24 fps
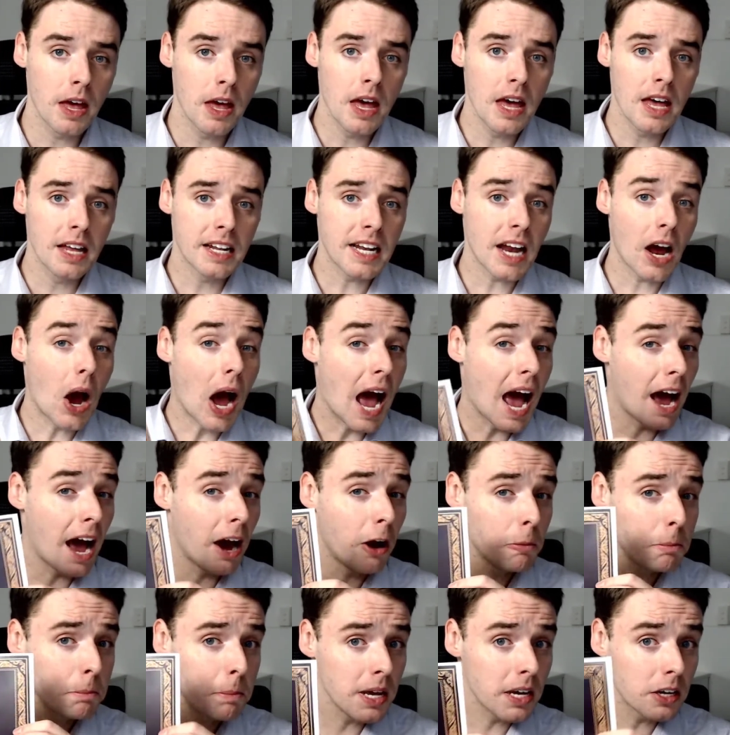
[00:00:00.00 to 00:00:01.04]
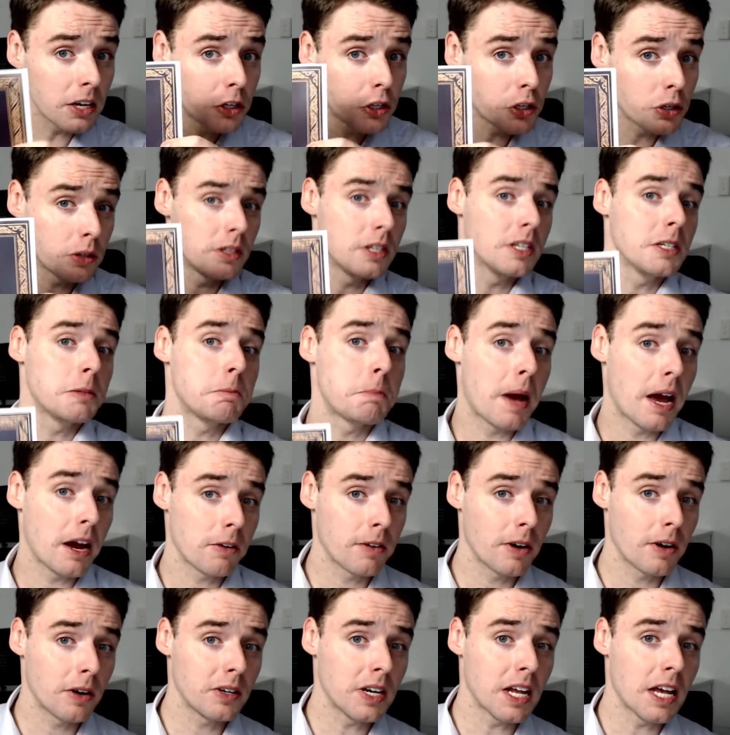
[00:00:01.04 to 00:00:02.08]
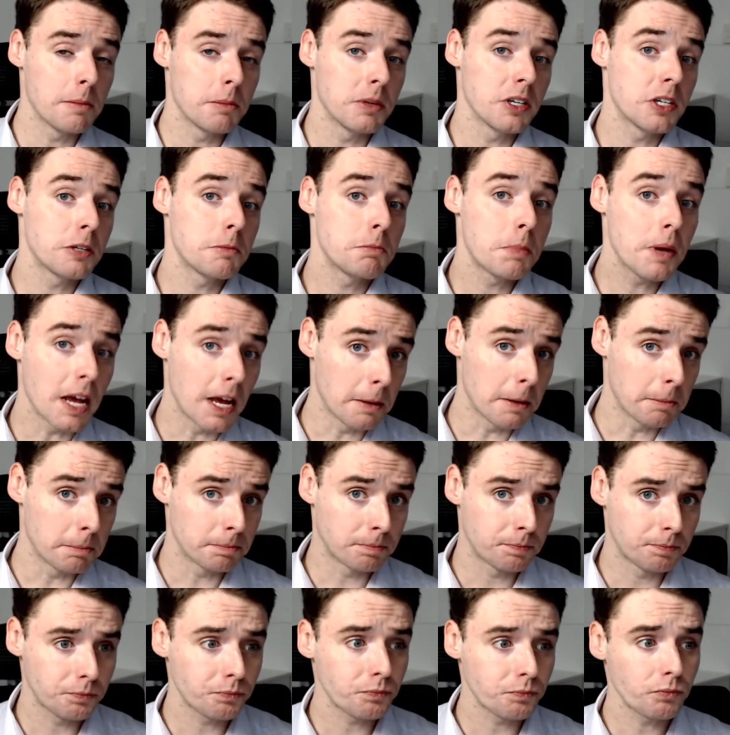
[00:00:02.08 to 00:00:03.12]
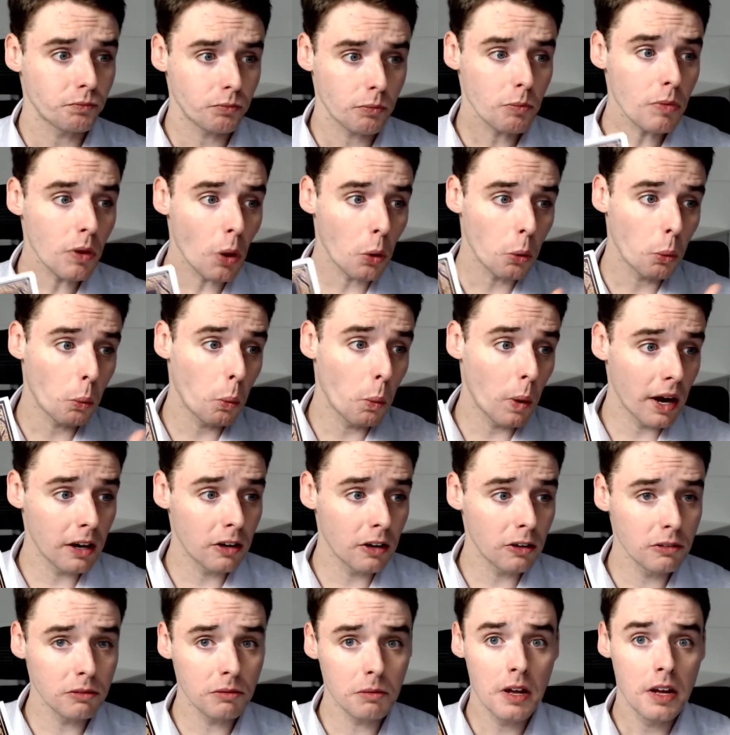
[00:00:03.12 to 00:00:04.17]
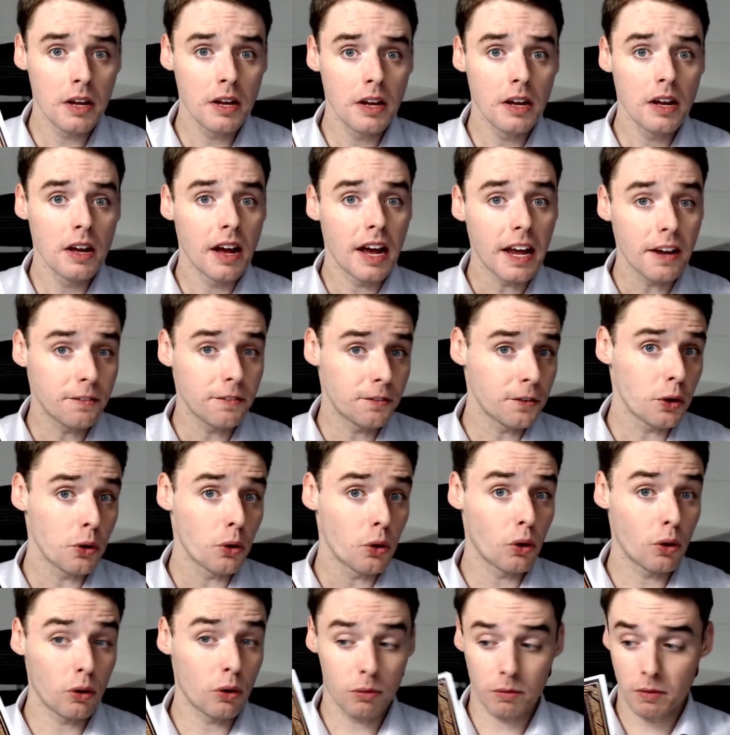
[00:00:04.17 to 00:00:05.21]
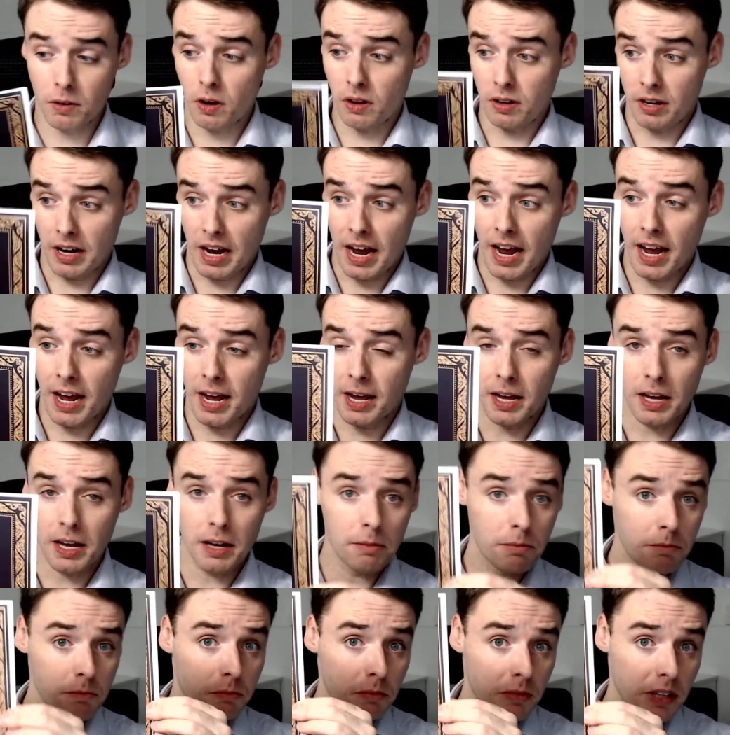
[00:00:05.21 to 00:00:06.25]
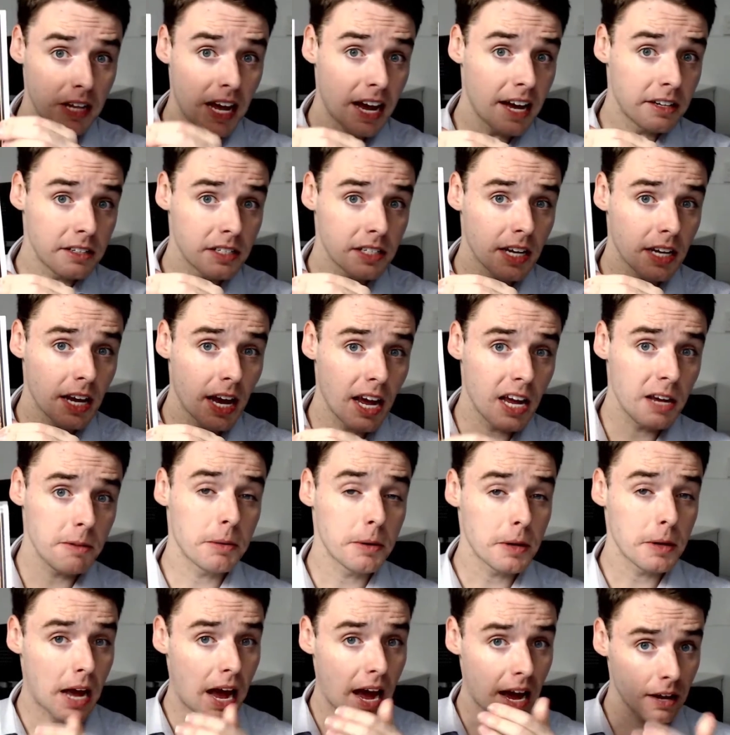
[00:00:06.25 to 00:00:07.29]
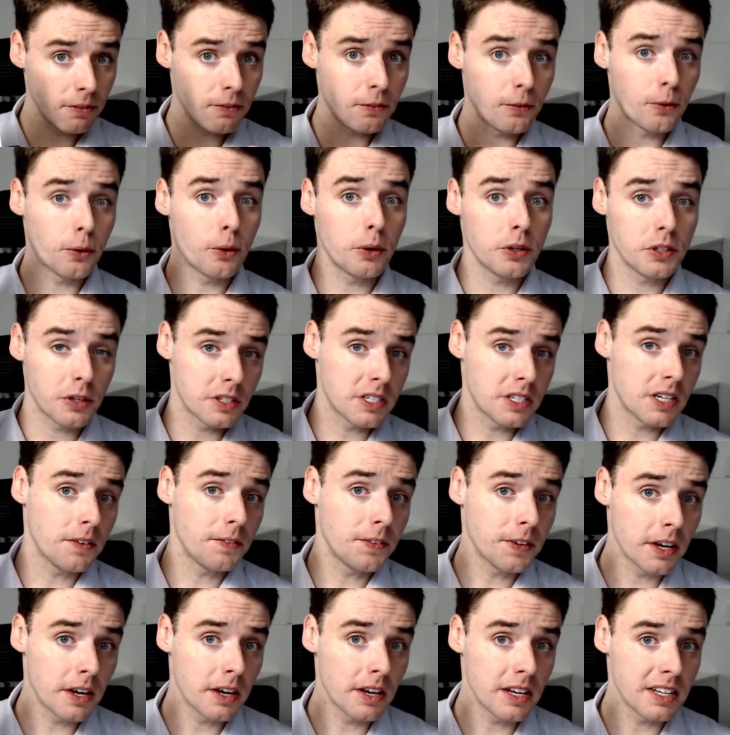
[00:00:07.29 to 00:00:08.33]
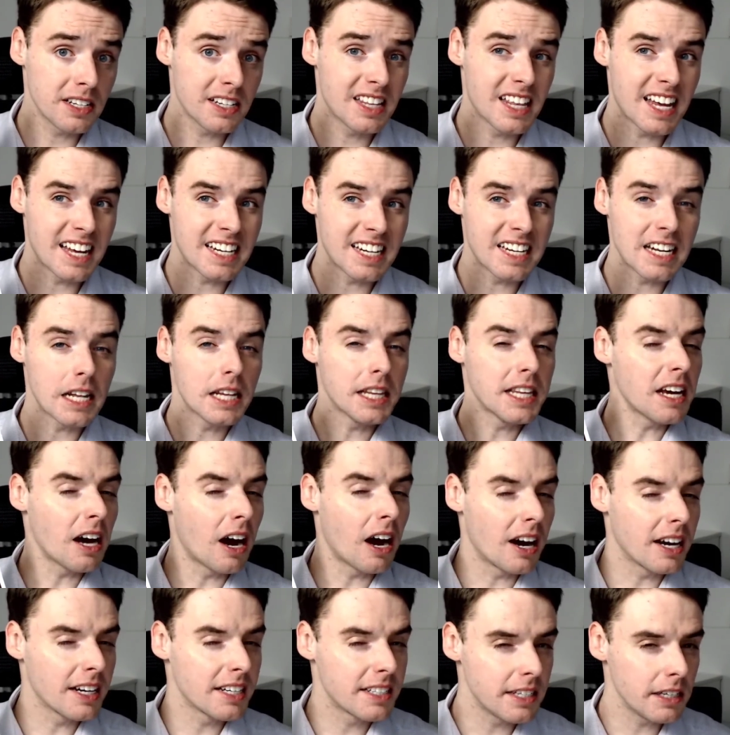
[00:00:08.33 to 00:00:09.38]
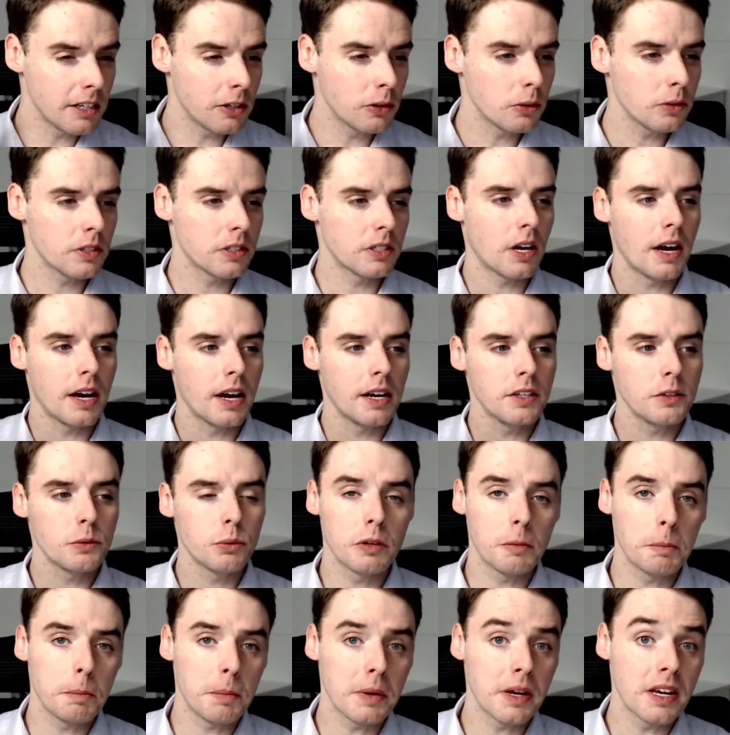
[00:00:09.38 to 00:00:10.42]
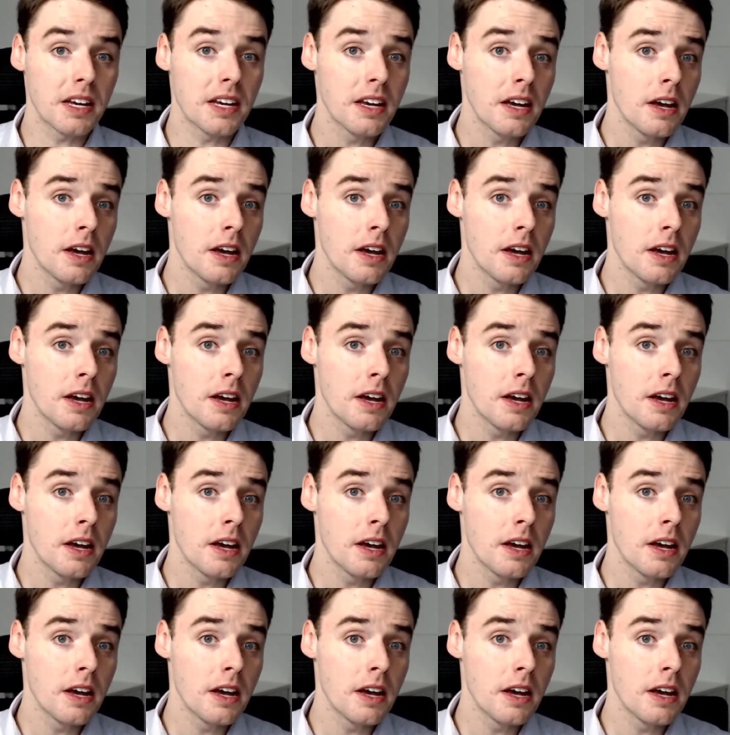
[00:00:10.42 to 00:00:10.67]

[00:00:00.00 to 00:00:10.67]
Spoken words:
Now, how big should this background image be? Well, if you've got a landscape A4 certificate, then the ideal size would be